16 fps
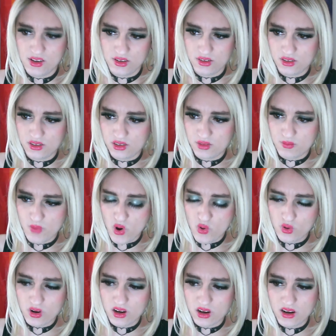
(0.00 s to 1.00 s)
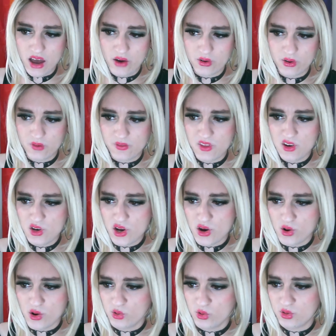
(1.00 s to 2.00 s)
smoke out of the
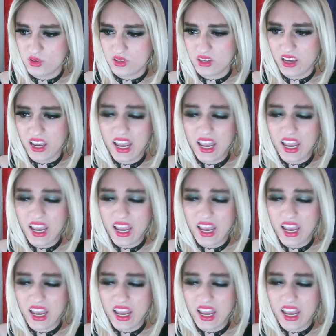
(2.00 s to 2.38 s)
nose.